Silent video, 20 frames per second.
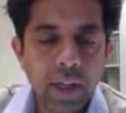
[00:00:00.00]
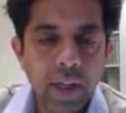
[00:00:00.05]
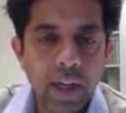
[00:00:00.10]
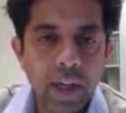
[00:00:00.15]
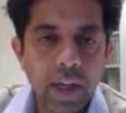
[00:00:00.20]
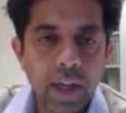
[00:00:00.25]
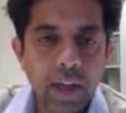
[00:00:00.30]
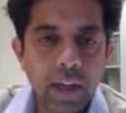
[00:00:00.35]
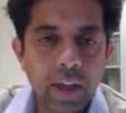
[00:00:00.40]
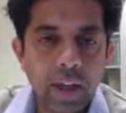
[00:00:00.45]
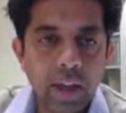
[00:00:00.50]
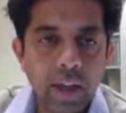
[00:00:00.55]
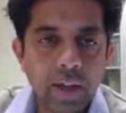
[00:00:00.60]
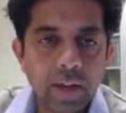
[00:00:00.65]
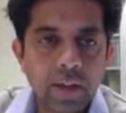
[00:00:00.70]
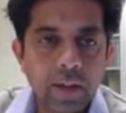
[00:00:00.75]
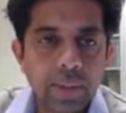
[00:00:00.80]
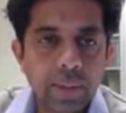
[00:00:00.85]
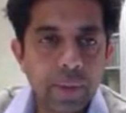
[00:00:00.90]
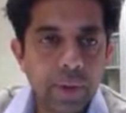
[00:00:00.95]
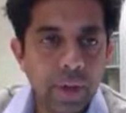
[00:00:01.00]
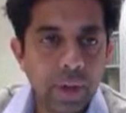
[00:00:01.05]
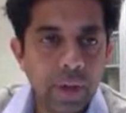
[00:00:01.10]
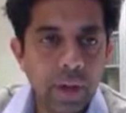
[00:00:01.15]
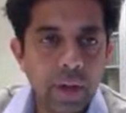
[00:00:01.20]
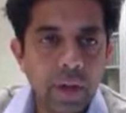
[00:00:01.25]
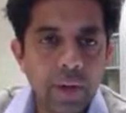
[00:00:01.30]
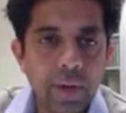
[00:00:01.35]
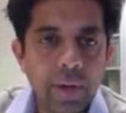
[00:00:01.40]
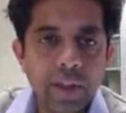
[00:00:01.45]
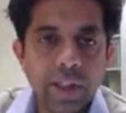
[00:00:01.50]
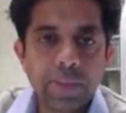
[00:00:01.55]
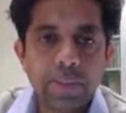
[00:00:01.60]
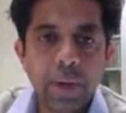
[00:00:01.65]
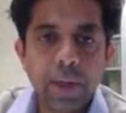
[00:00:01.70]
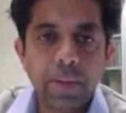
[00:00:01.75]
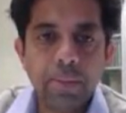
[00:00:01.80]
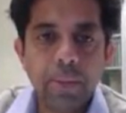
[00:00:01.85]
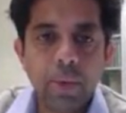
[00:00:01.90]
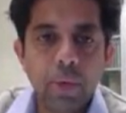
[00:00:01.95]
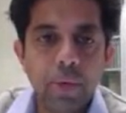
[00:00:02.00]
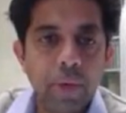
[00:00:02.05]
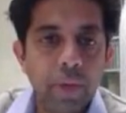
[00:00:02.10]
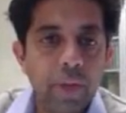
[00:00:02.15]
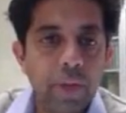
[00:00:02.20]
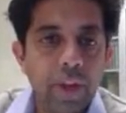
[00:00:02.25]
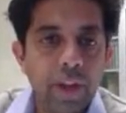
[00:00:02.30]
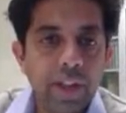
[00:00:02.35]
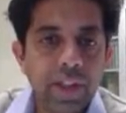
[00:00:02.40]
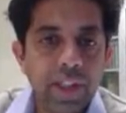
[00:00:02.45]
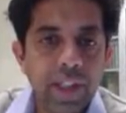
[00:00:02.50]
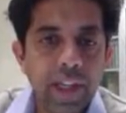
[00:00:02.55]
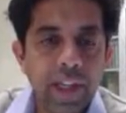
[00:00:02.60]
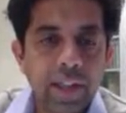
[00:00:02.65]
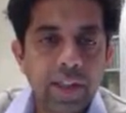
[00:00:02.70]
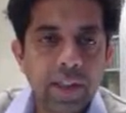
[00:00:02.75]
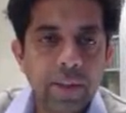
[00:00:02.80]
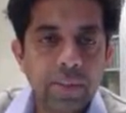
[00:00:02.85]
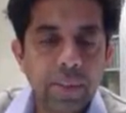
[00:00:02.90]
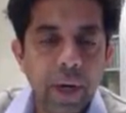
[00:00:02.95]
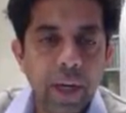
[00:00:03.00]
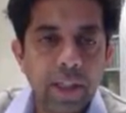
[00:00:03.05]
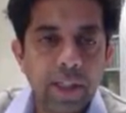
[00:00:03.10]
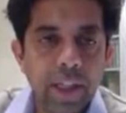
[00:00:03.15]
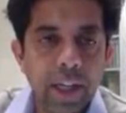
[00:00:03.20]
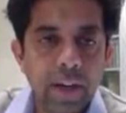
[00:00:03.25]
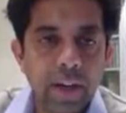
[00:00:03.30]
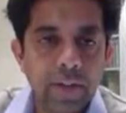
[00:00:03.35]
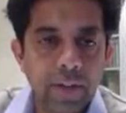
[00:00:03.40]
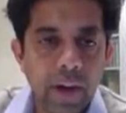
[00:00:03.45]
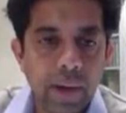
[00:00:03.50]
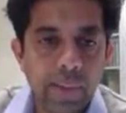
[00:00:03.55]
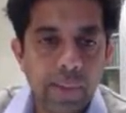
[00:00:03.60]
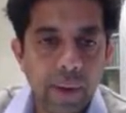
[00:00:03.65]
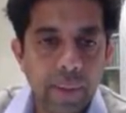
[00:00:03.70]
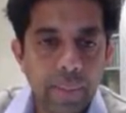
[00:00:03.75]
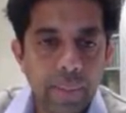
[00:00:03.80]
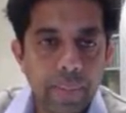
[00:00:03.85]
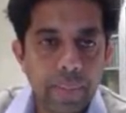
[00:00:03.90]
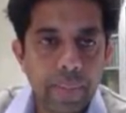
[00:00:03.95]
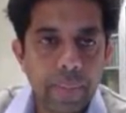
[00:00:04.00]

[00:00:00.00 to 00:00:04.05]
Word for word: and someone who has spent more than 30 years in biotech and pharma.